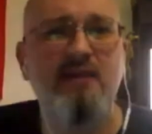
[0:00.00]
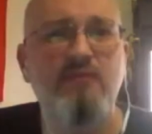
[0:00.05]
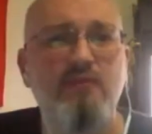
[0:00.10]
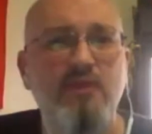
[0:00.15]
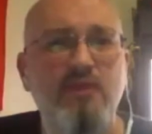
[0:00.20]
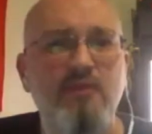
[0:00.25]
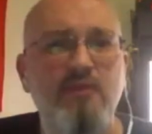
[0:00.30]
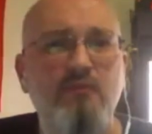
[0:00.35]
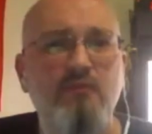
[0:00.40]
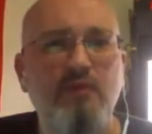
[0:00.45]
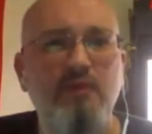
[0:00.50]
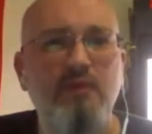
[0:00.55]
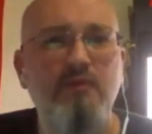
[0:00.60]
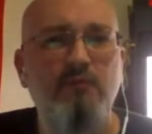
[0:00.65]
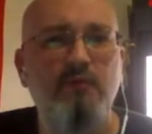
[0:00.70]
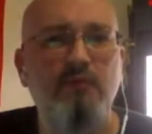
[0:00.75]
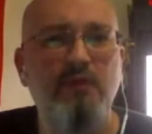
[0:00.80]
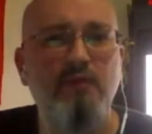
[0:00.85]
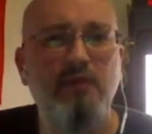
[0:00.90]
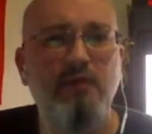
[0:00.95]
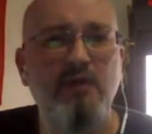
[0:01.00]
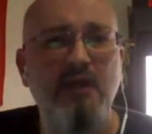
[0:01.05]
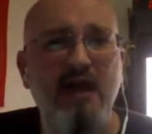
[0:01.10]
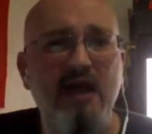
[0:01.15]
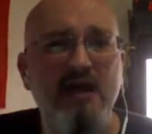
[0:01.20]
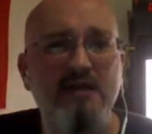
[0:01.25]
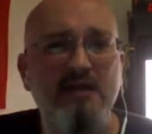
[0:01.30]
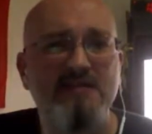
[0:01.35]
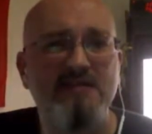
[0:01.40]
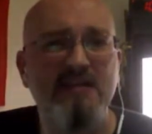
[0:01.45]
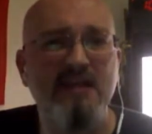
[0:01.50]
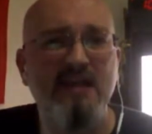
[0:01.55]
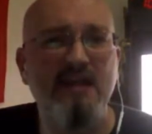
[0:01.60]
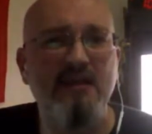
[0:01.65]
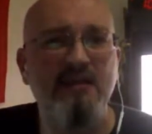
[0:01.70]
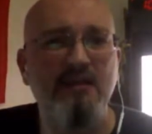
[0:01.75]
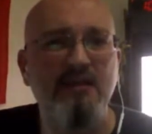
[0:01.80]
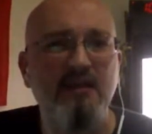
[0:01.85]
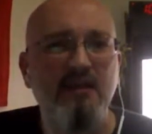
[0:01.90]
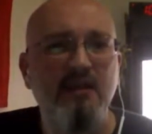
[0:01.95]
we we, we realize that
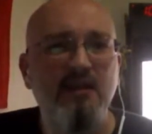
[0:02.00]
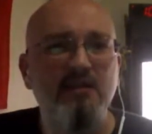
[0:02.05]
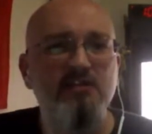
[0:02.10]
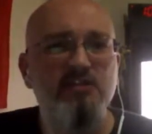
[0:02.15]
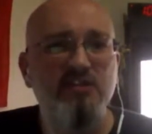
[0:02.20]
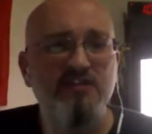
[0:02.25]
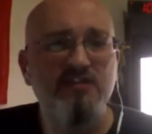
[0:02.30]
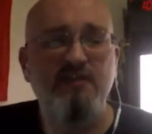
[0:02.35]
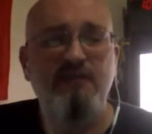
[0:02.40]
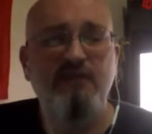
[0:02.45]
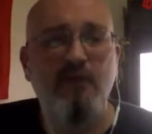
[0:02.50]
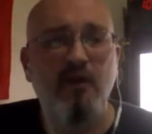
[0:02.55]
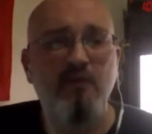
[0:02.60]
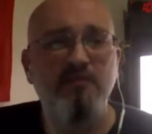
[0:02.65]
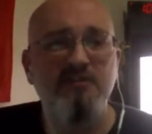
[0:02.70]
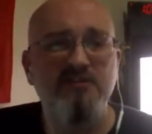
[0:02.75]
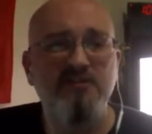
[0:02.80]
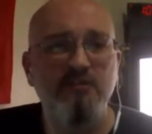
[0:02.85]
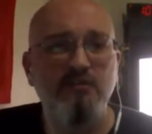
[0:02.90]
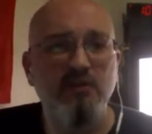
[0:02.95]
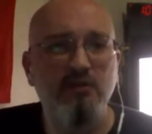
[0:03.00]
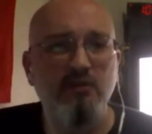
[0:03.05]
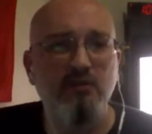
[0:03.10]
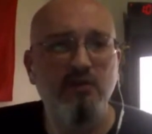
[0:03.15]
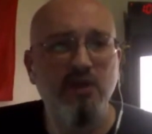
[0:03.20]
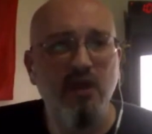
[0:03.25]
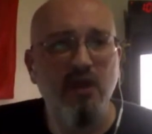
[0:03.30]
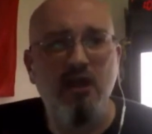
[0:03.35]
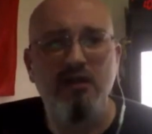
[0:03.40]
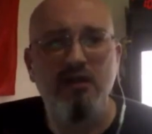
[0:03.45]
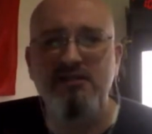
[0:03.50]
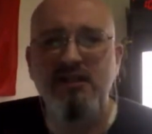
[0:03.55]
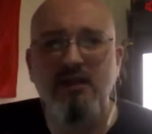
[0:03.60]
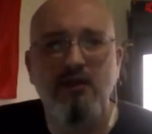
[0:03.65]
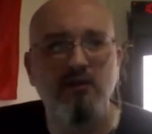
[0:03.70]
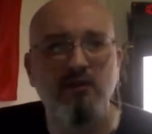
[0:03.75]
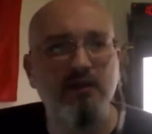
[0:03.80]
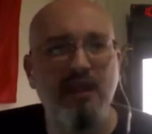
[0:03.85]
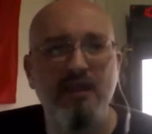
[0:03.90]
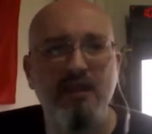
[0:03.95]
just a pharmaceutical cocktail
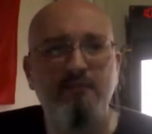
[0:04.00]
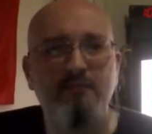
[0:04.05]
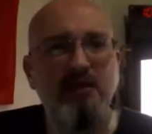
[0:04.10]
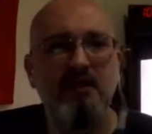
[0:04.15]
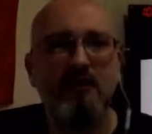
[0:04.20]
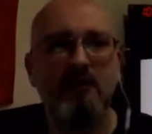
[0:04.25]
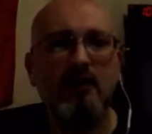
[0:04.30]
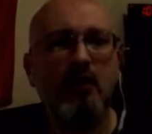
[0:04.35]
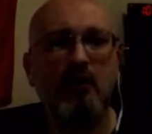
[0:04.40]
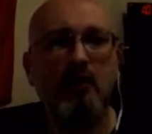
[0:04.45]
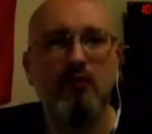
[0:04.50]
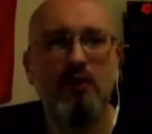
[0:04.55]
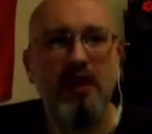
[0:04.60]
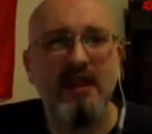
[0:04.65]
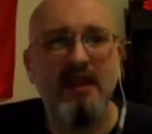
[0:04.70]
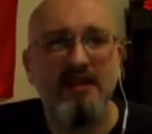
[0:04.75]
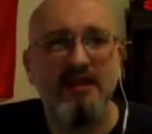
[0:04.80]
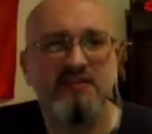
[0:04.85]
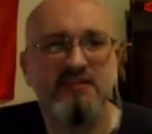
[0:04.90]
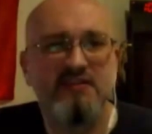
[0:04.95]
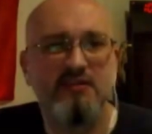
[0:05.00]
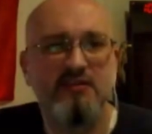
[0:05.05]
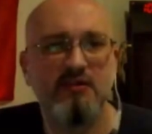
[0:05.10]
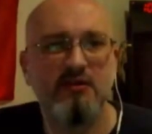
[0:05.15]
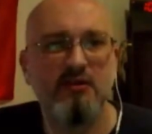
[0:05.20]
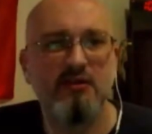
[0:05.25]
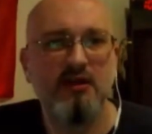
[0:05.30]
can't be the whole answer,